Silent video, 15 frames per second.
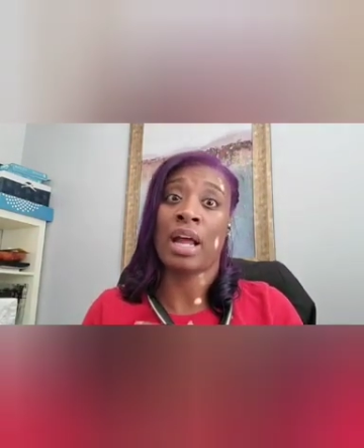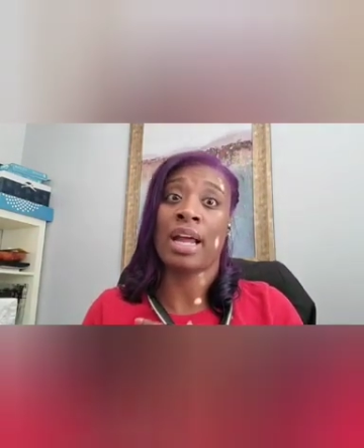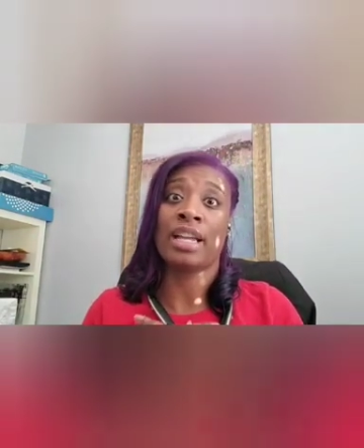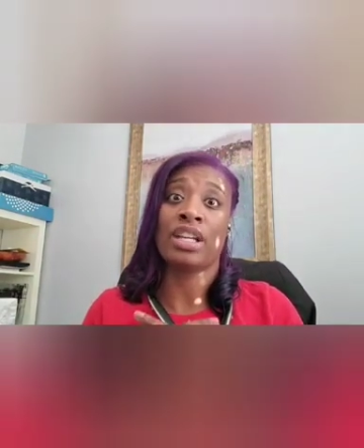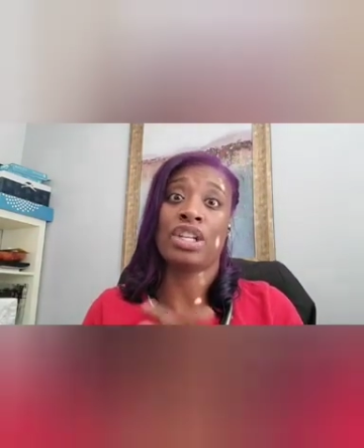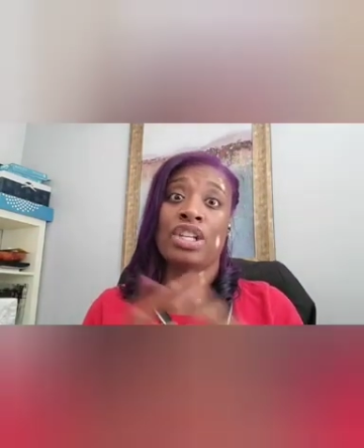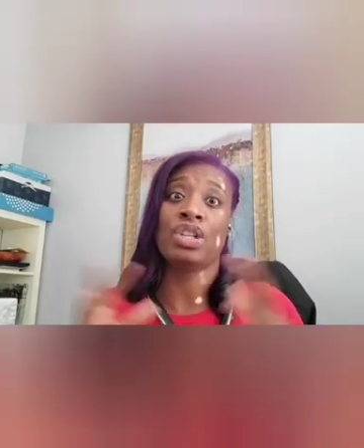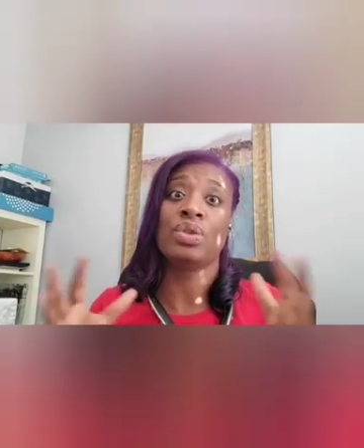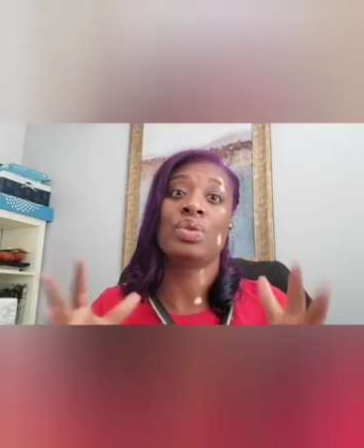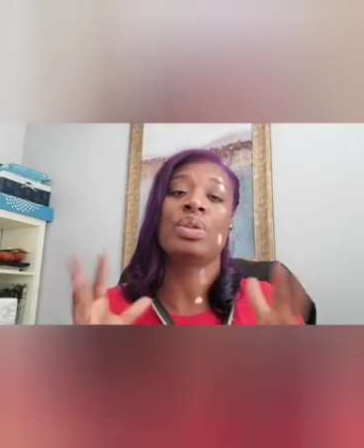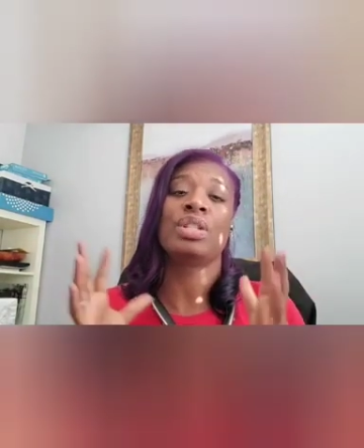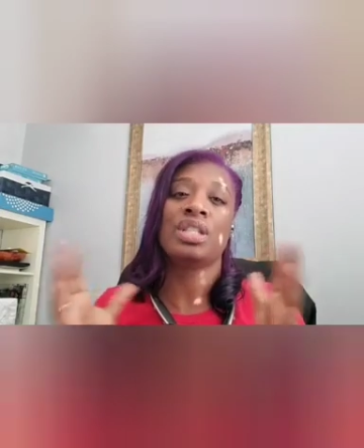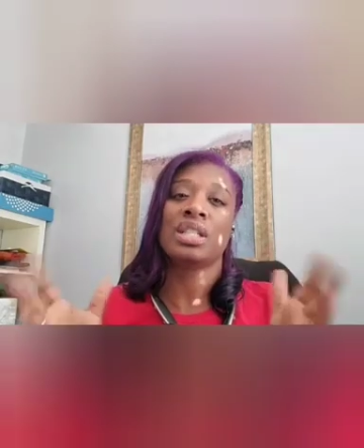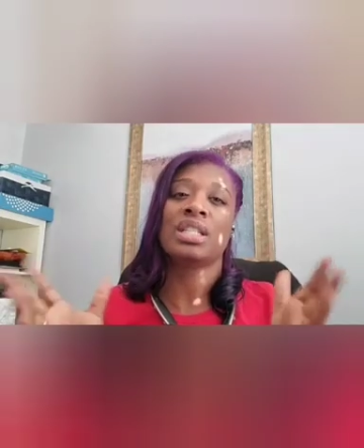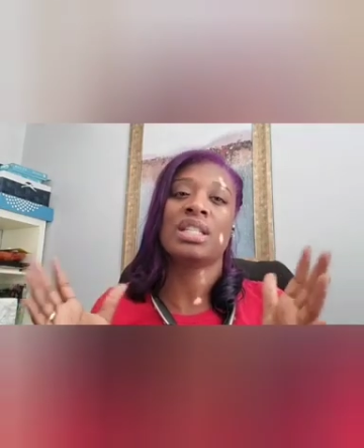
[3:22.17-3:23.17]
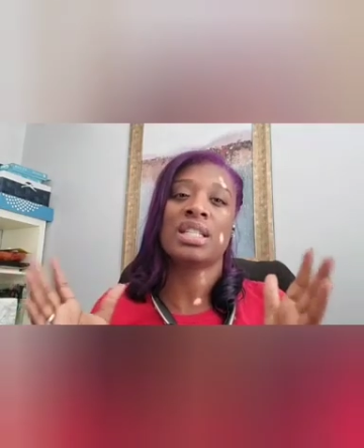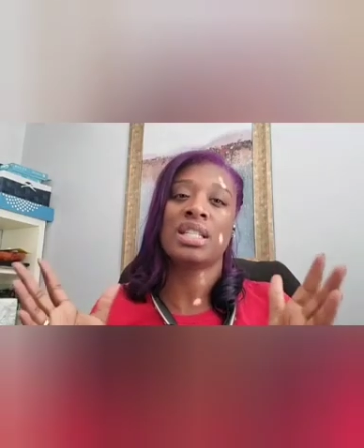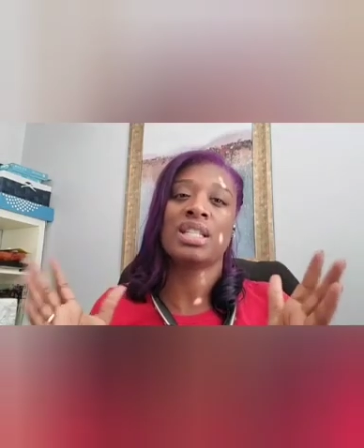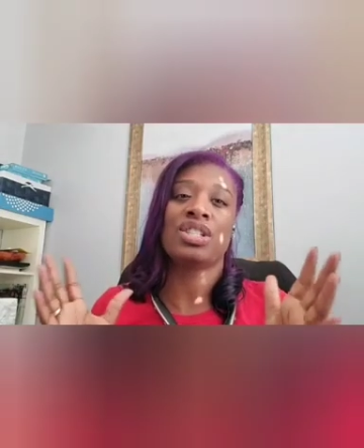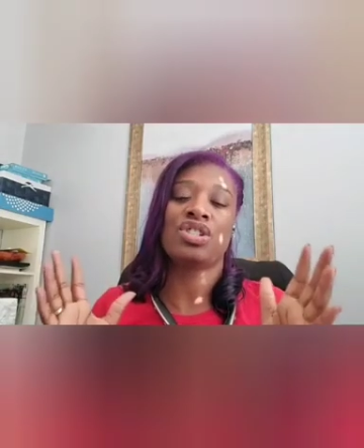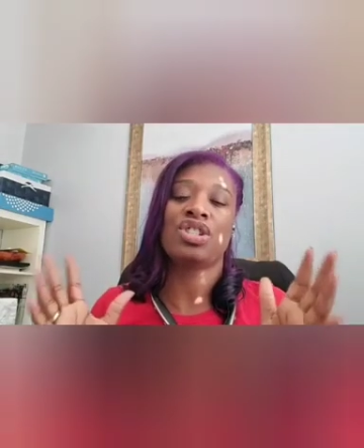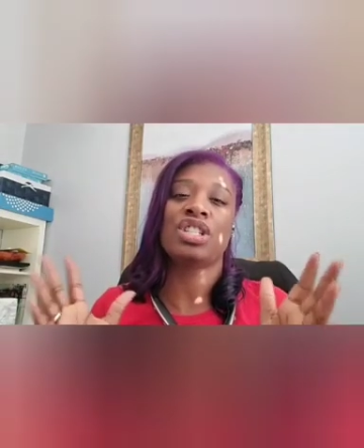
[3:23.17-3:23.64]
like you just
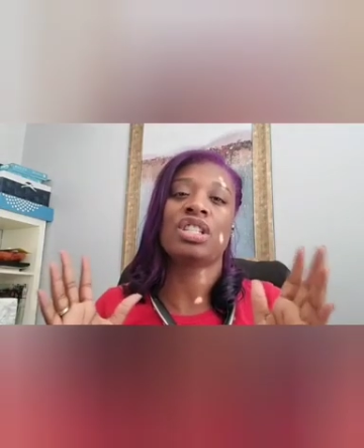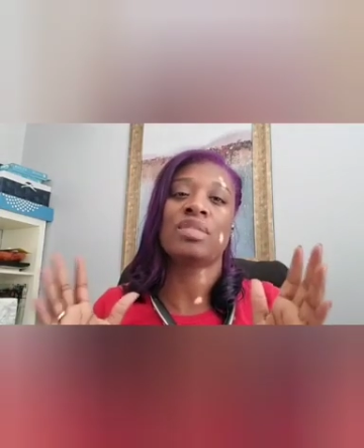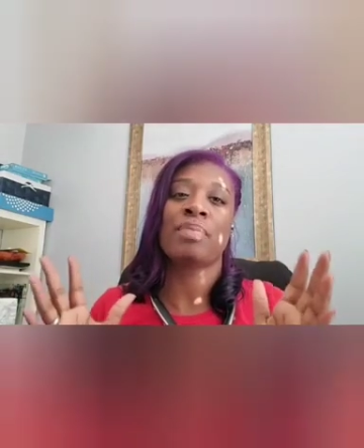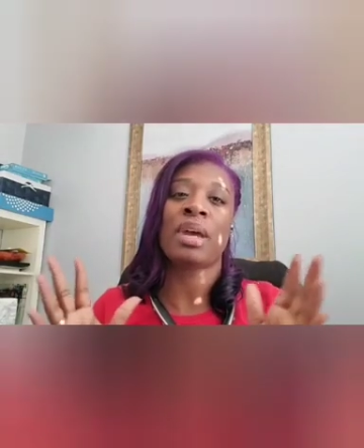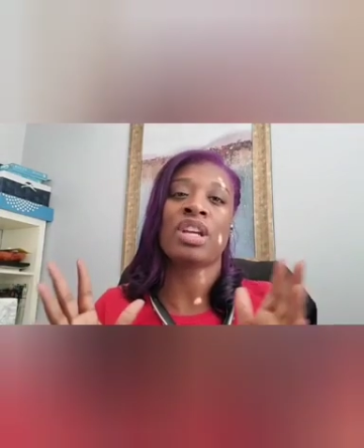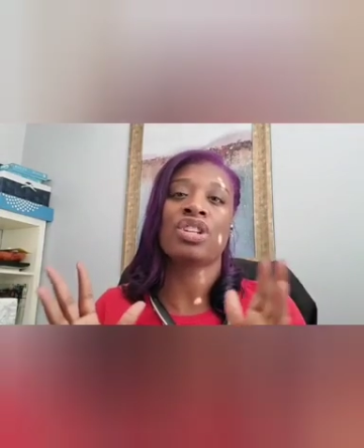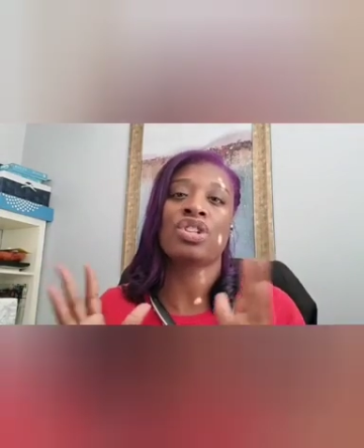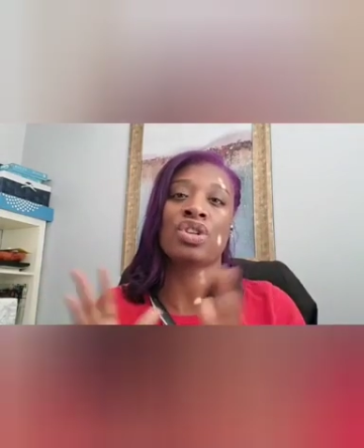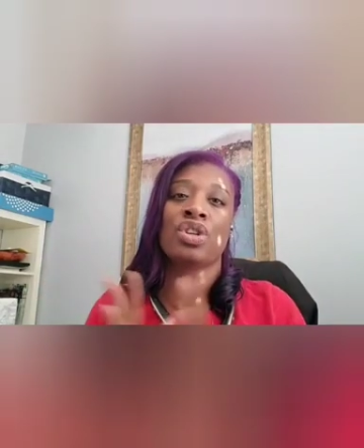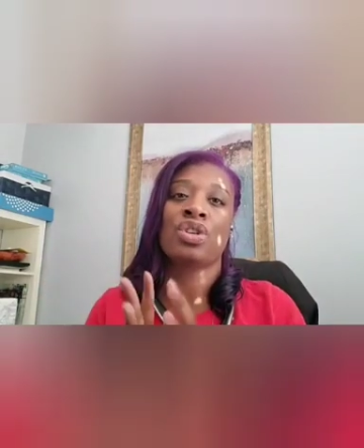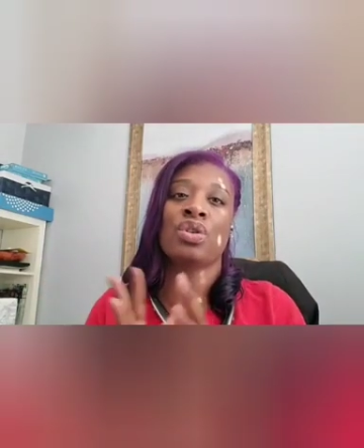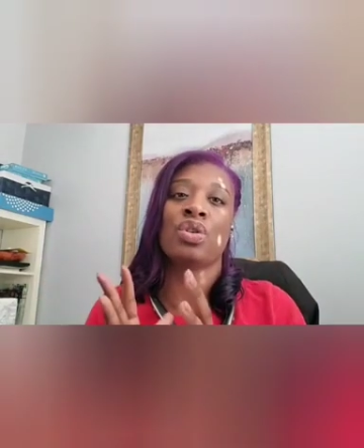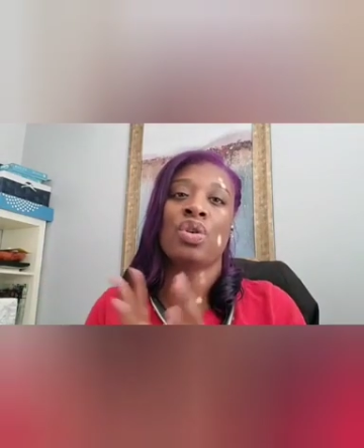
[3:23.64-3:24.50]
you just make sure you